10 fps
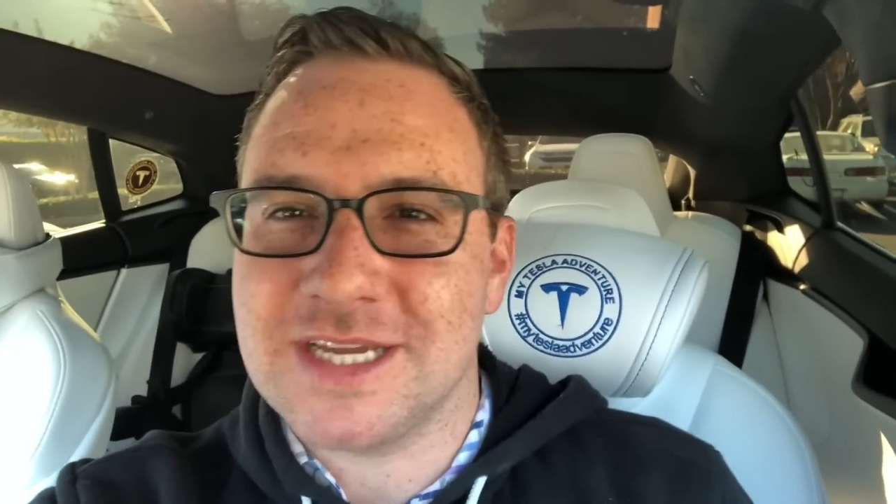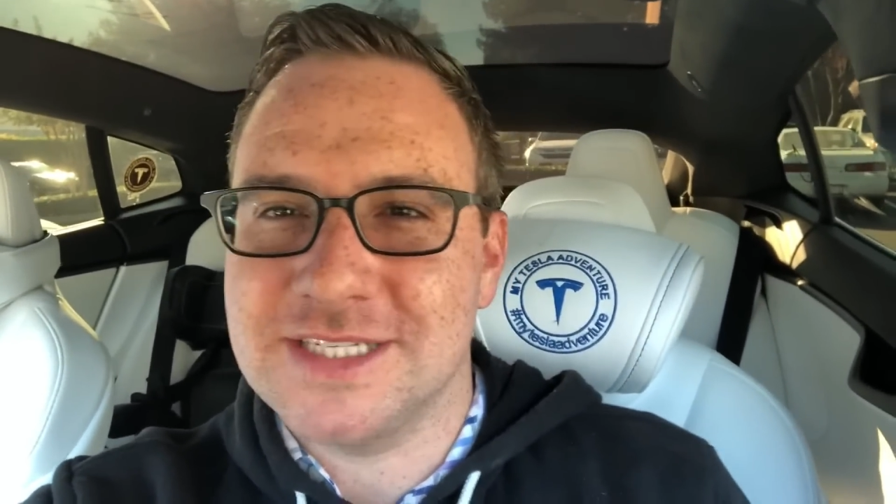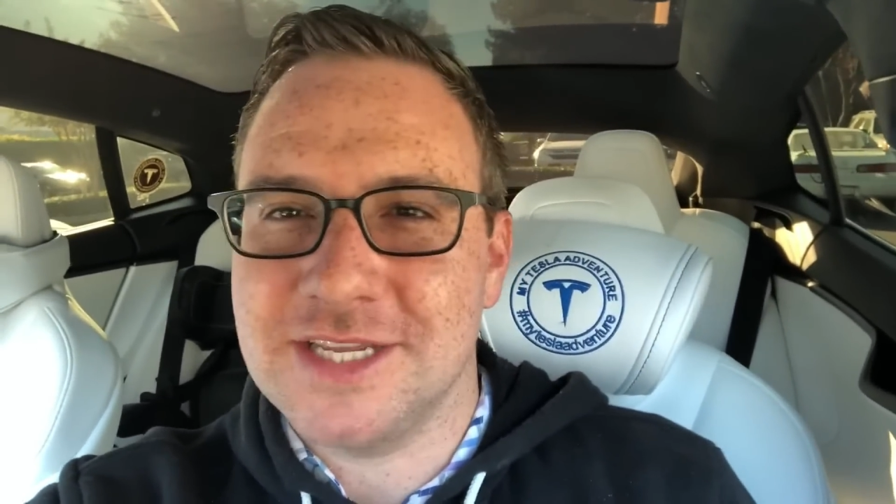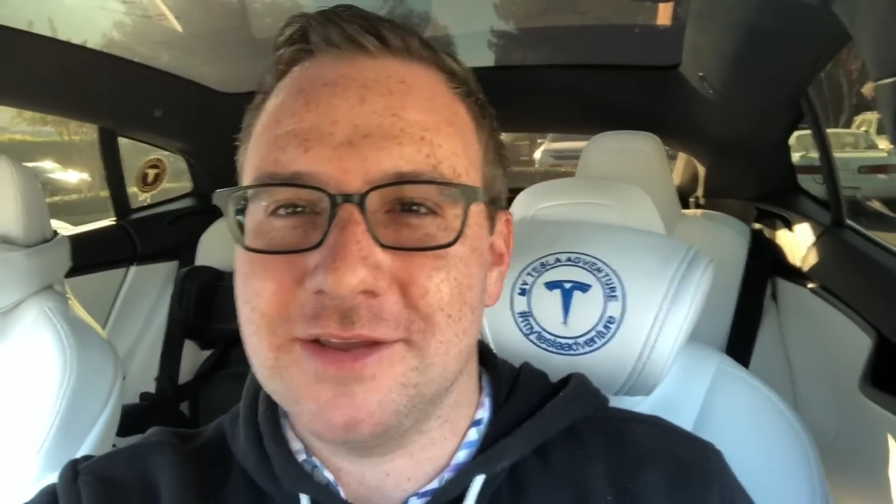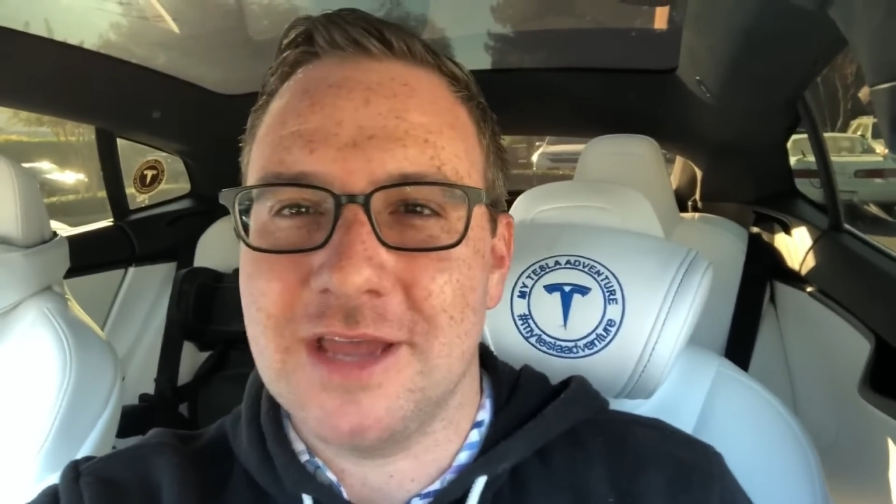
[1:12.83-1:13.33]

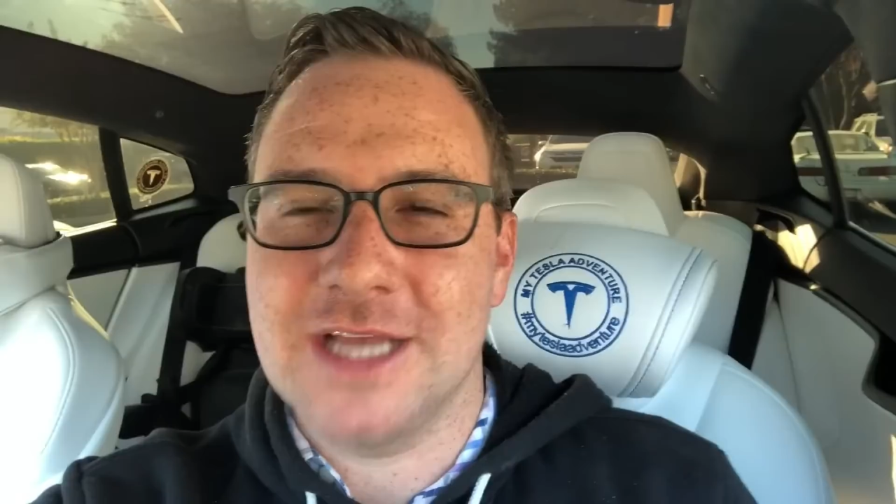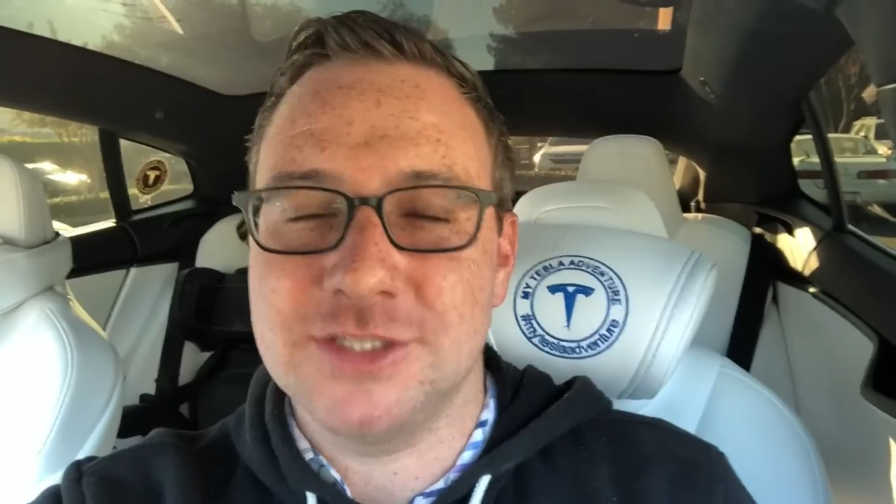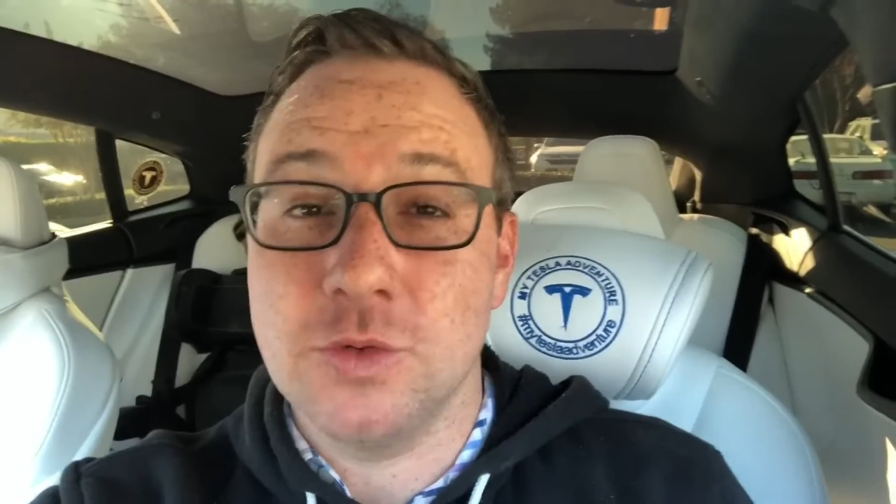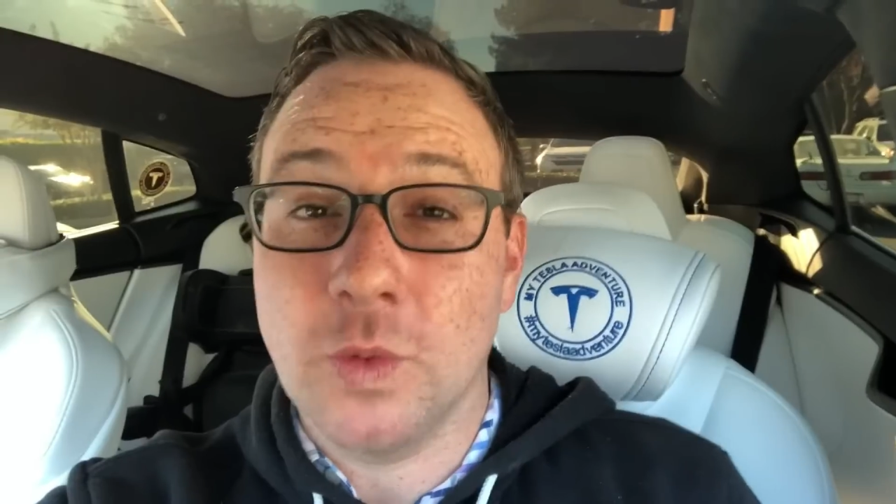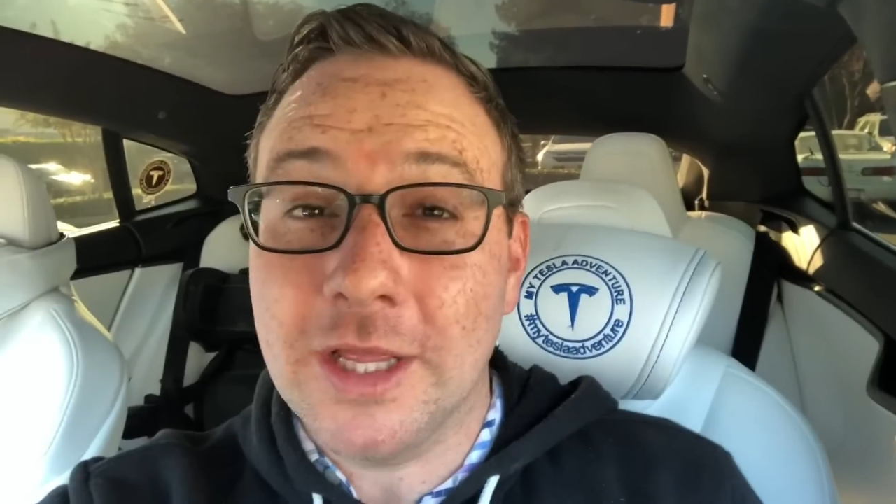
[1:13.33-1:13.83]

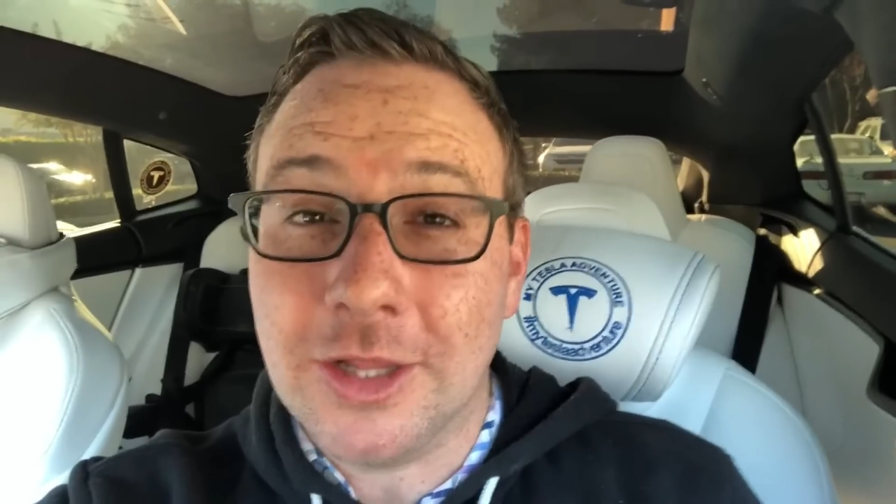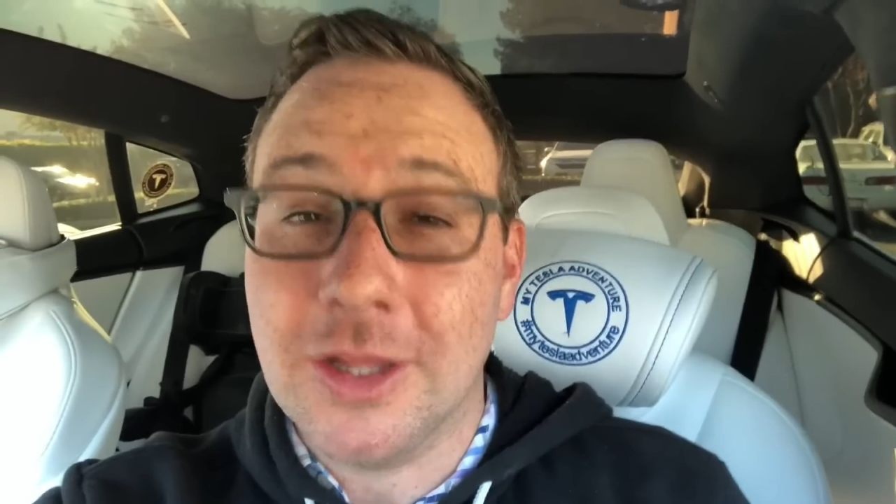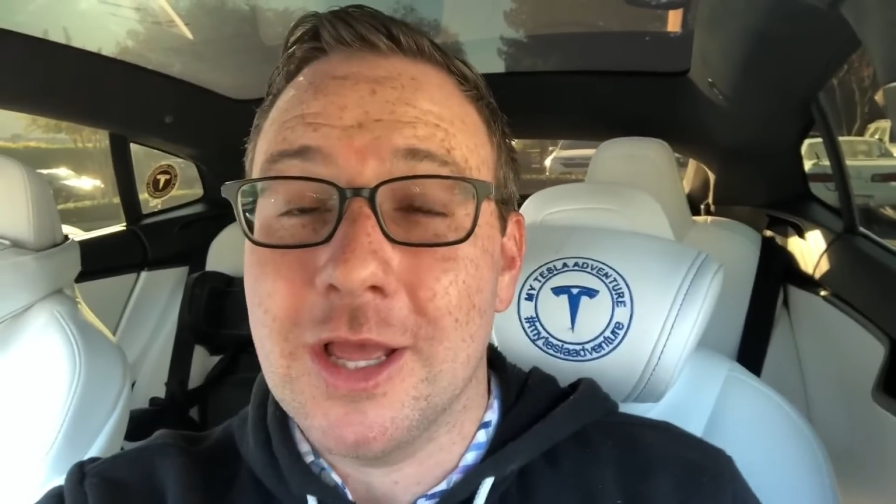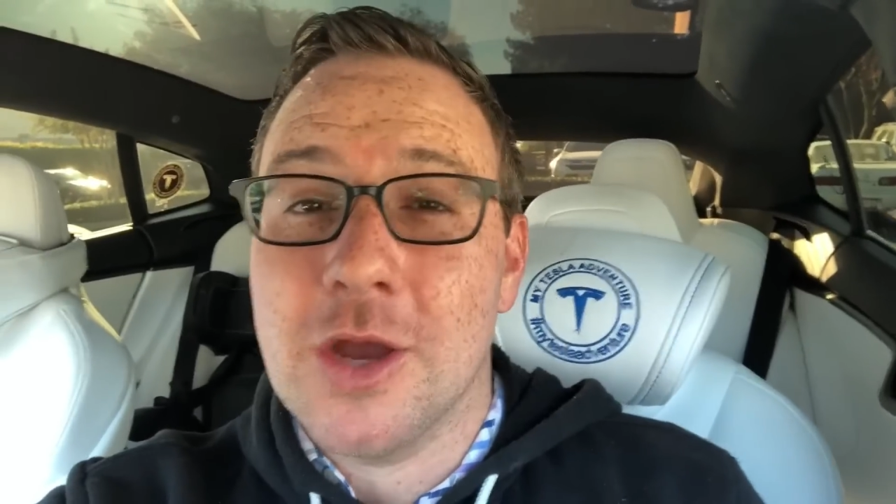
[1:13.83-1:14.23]
as you will